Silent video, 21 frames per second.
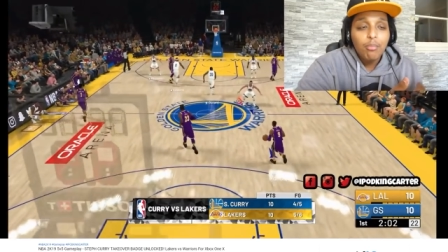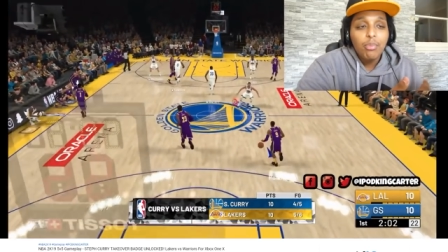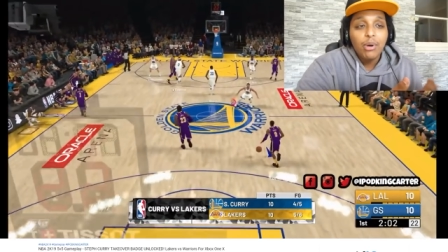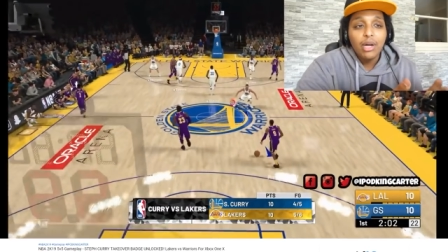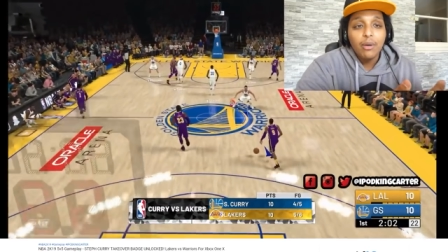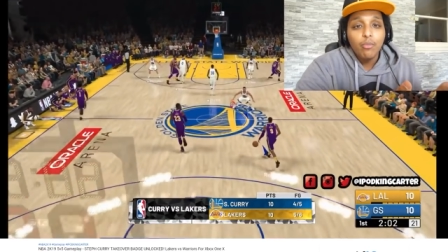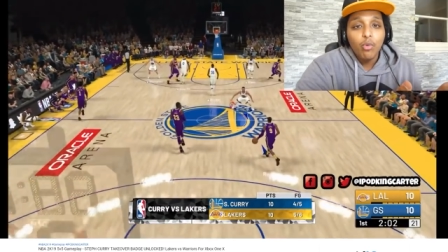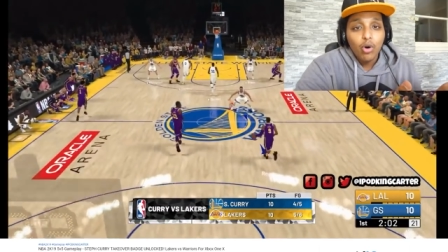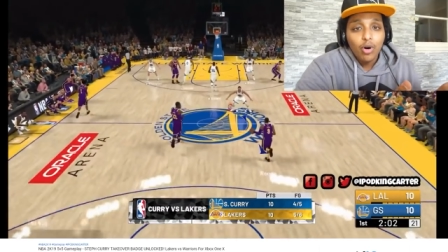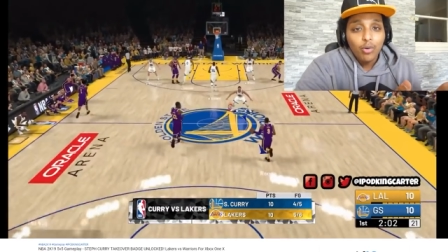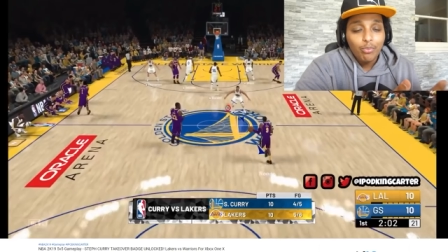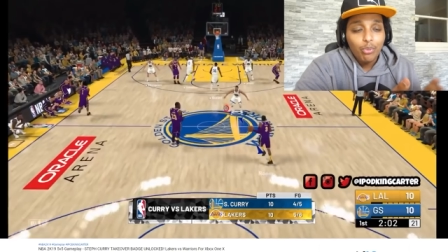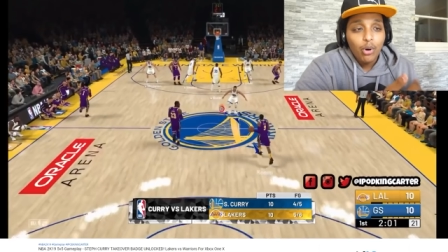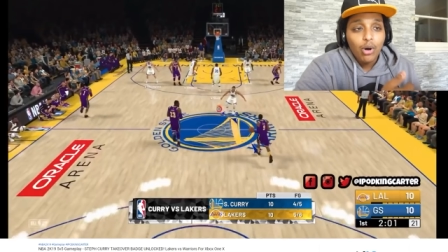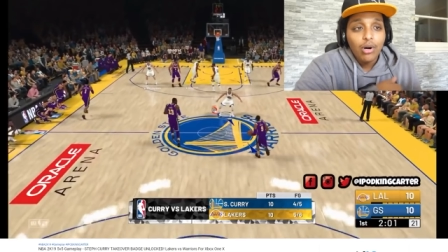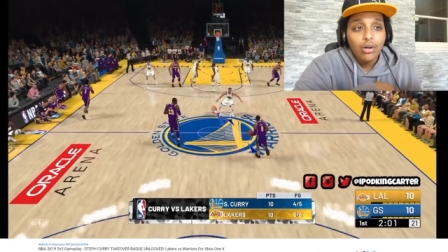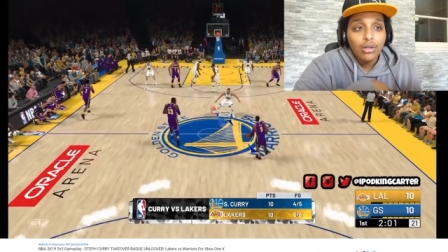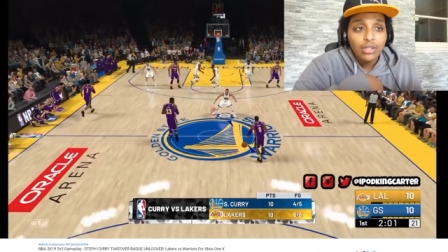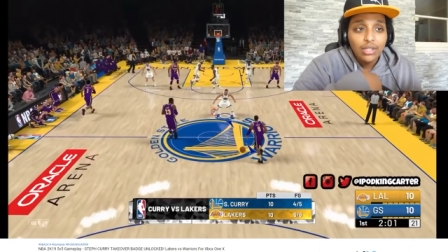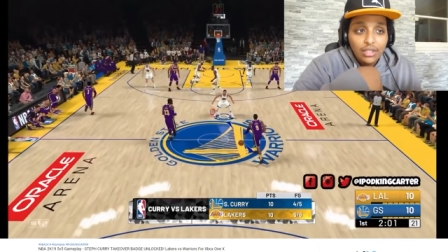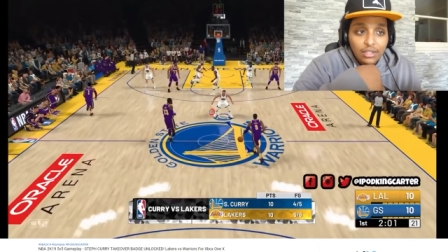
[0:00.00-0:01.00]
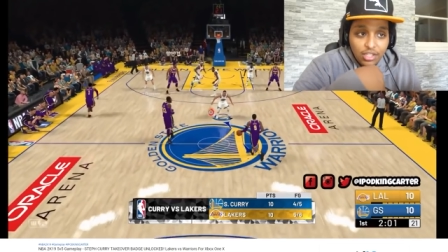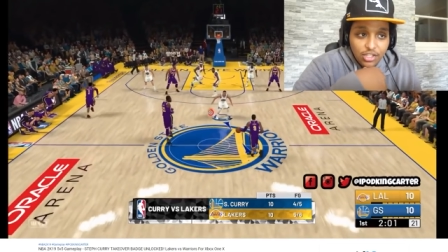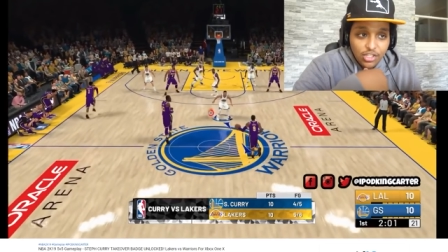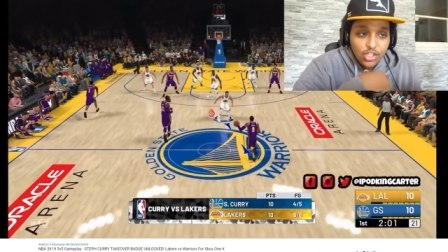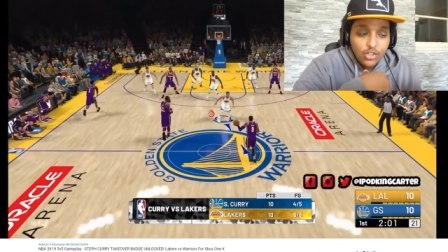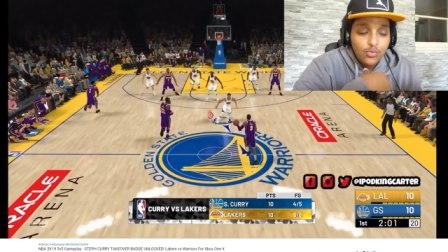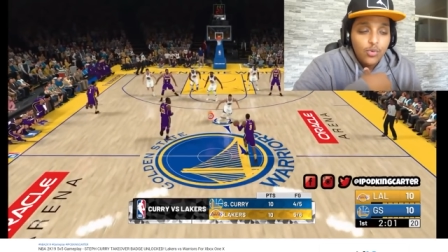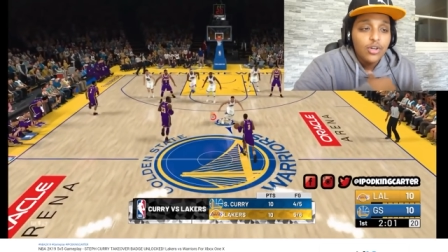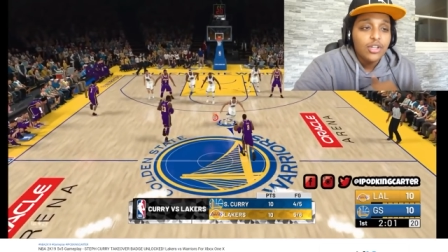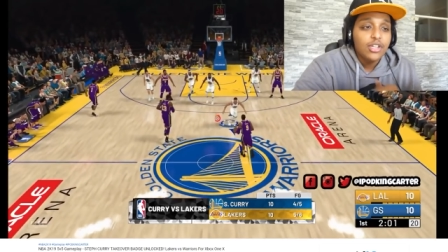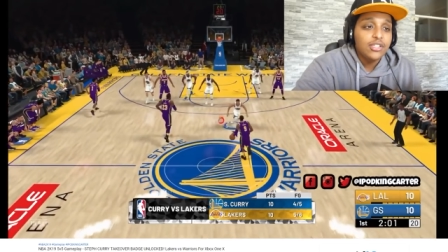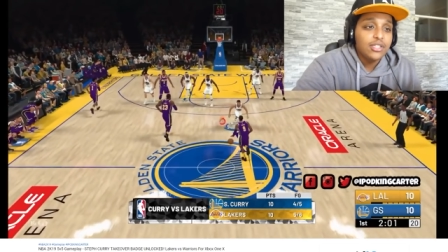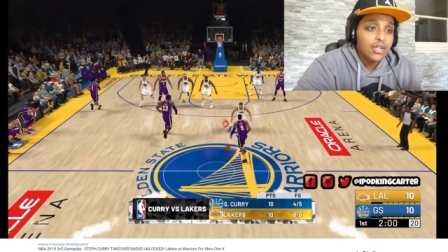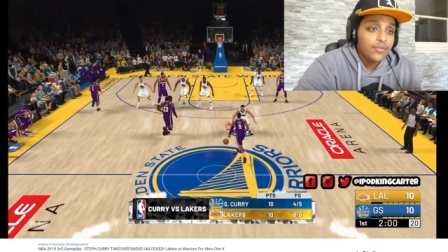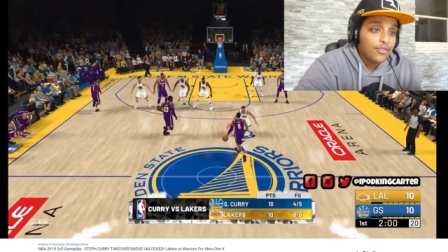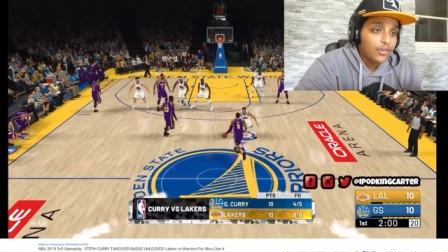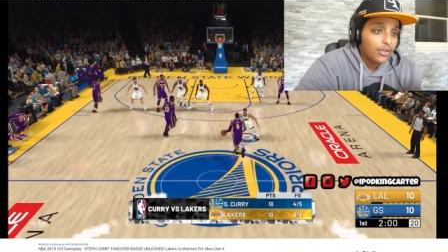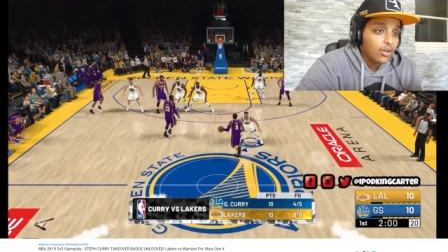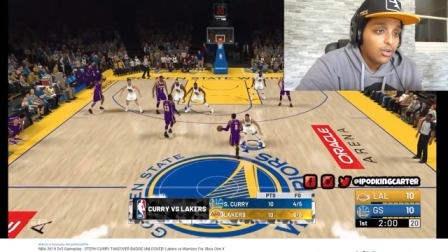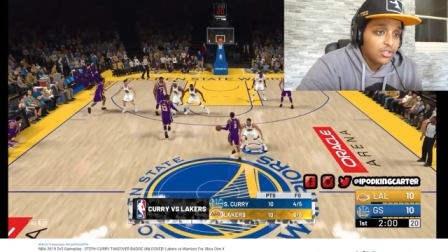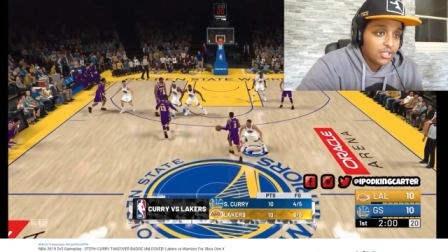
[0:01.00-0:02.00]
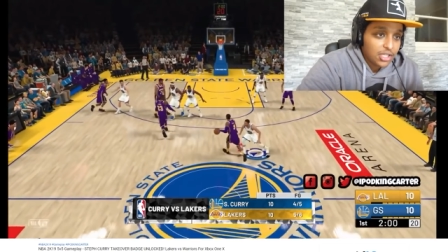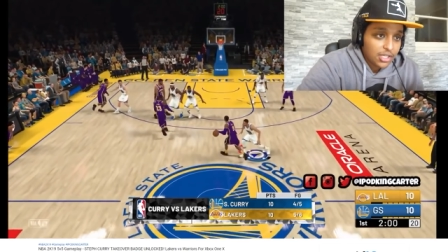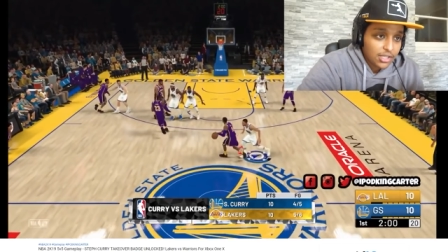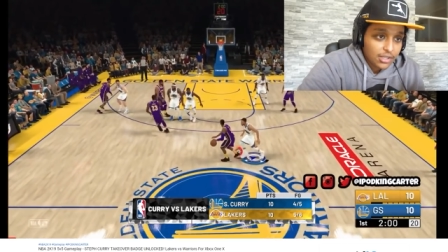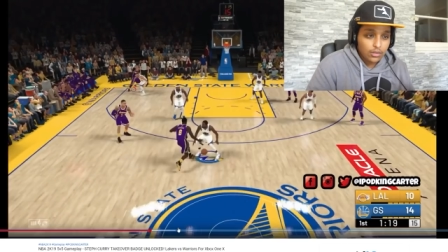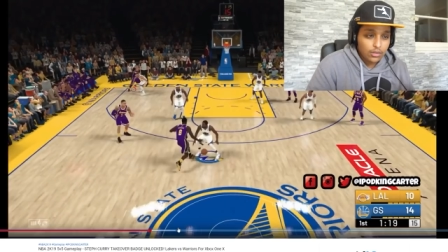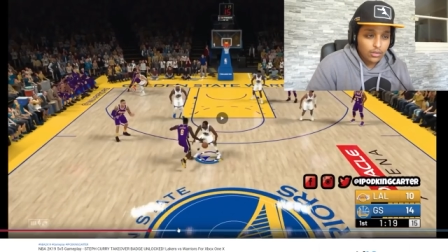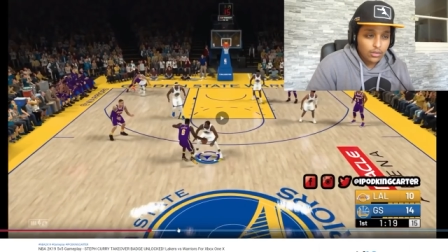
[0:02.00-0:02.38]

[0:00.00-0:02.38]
but more importantly, this is rookie difficulty.